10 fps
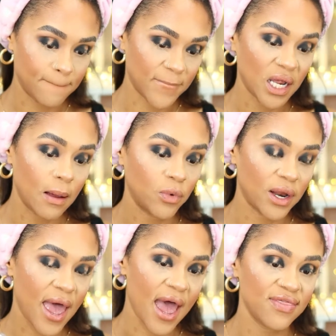and I'm going
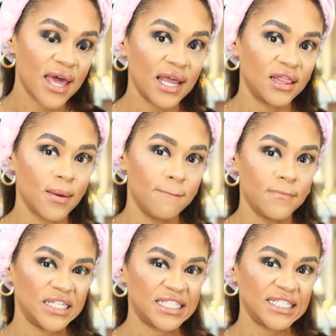to add that in the
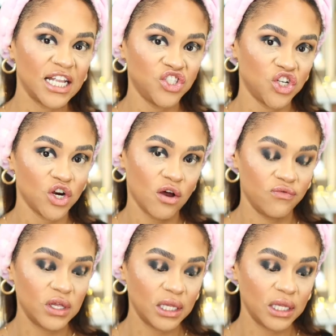center of the